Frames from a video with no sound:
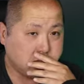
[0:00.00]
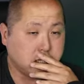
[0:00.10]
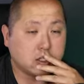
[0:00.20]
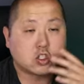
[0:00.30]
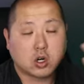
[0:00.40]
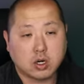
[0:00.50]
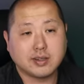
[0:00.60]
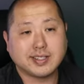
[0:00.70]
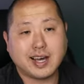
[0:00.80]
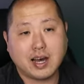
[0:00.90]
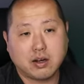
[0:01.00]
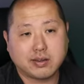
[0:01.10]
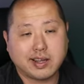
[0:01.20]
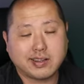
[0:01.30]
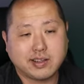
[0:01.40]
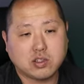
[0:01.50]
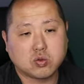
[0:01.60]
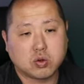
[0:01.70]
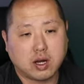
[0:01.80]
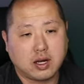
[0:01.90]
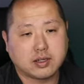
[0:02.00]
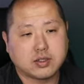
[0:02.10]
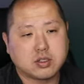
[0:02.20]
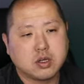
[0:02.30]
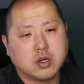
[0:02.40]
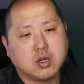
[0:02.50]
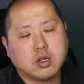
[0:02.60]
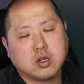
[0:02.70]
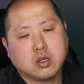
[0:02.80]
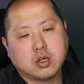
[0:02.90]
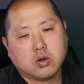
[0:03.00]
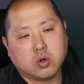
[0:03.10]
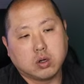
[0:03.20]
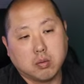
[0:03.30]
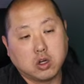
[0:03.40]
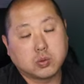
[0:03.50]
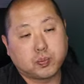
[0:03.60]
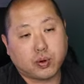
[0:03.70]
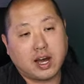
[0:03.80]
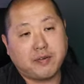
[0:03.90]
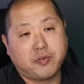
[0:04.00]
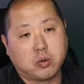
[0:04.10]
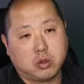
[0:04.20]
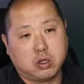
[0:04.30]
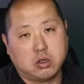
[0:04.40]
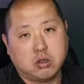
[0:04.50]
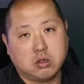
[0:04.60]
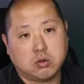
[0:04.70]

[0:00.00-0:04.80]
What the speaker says: it turns out that these rugs were the most profitable